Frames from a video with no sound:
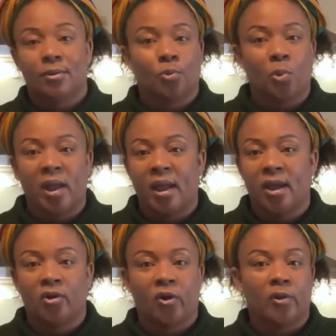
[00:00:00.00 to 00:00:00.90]

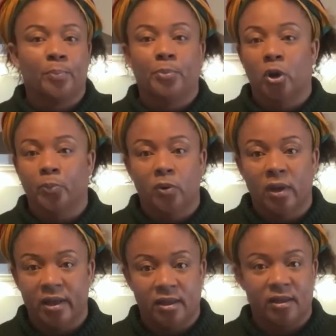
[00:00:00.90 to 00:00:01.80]
red or purple
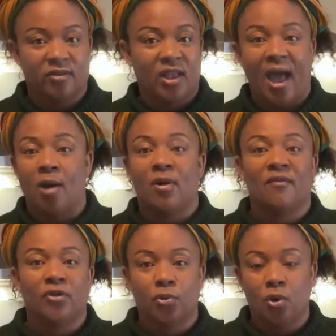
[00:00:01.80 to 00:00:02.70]
onions,
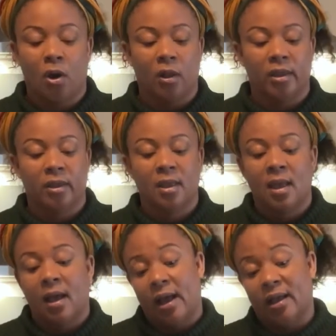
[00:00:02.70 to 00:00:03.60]
however you call it.
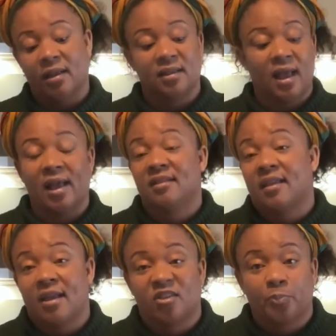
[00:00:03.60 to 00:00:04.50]
I
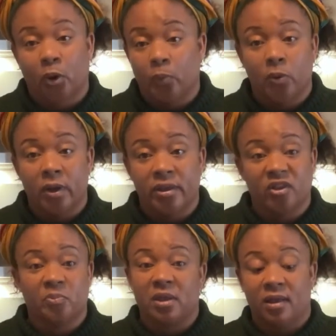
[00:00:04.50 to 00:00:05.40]
say it's purple
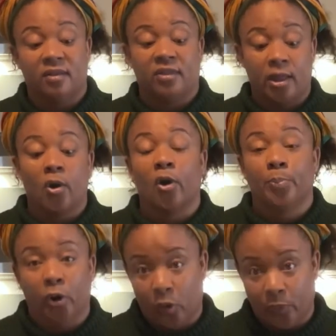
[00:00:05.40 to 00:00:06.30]
onions because they are
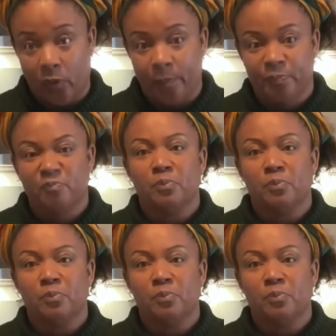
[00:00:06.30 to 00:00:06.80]
purple.